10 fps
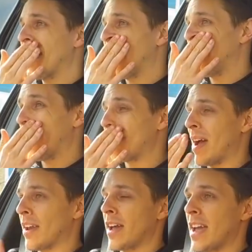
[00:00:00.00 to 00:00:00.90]
And
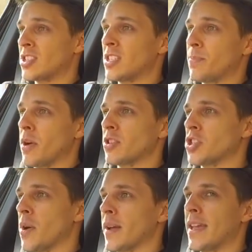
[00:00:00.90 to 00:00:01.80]
I actually spoke to
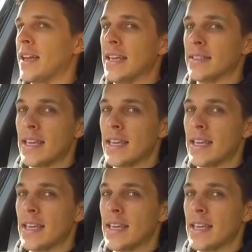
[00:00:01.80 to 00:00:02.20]
Joe Achilles.